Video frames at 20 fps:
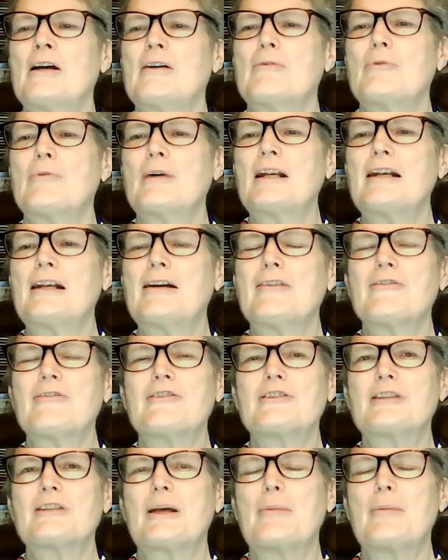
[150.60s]
What if
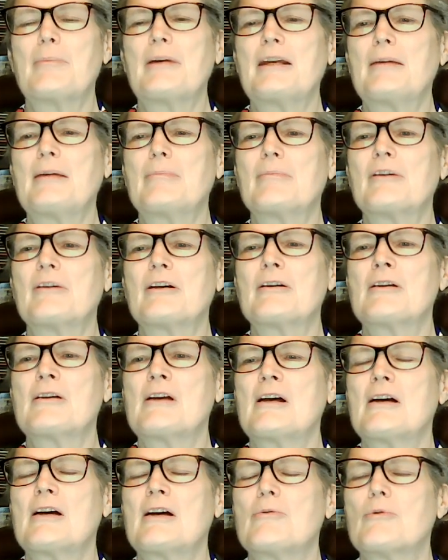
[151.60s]
some people
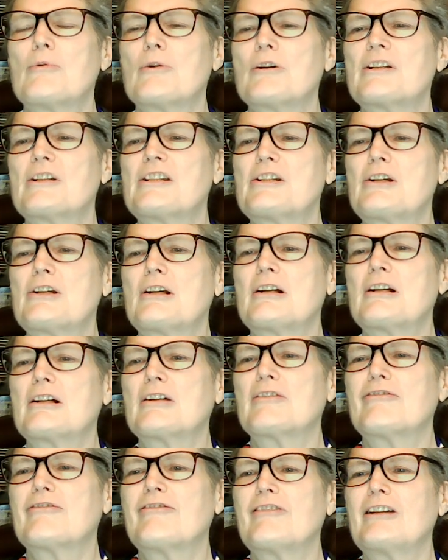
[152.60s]
were
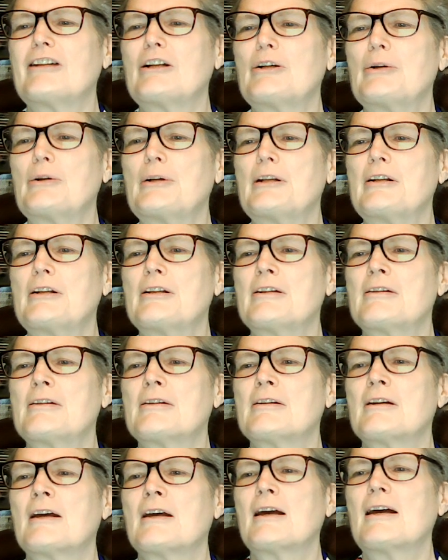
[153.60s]
gender fluid?
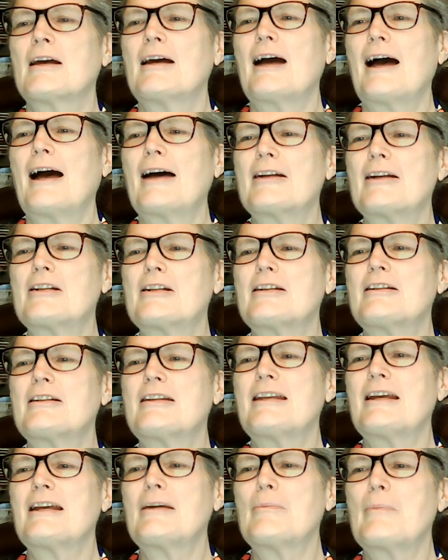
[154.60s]
How did
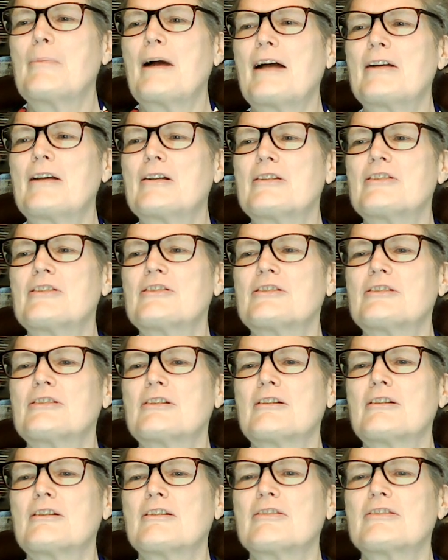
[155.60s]
they manage
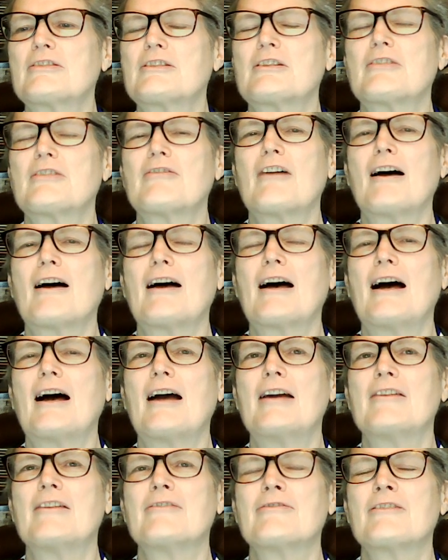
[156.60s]
to
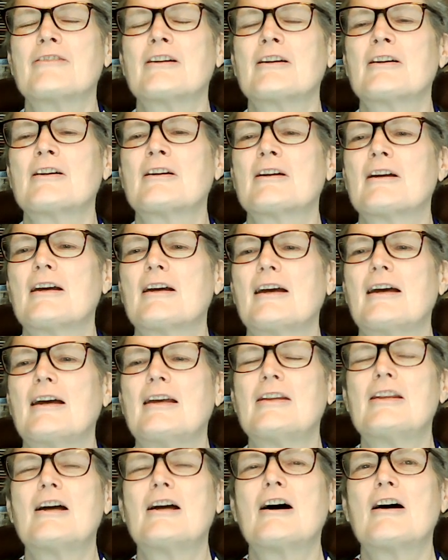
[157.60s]
survive
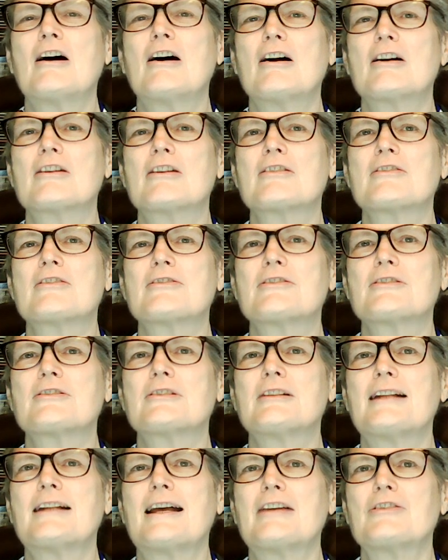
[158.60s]
in the harsh
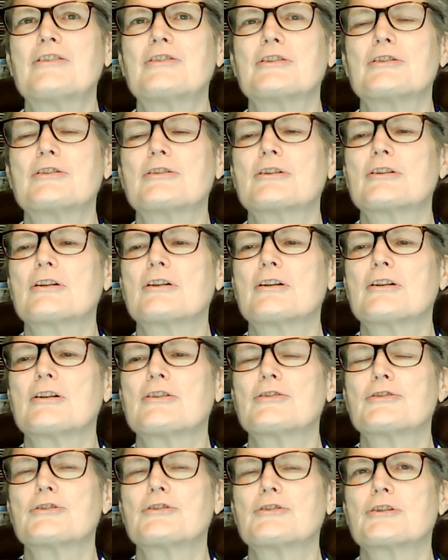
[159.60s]
desert
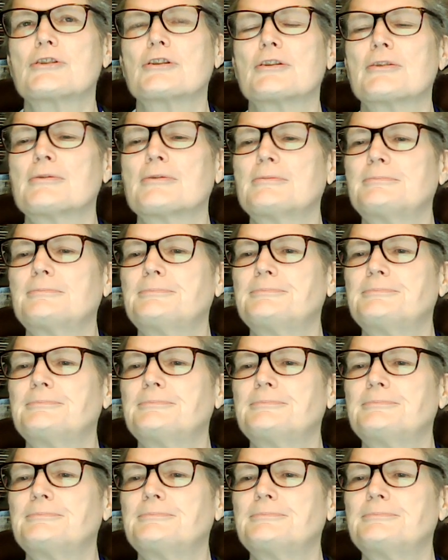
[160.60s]
culture?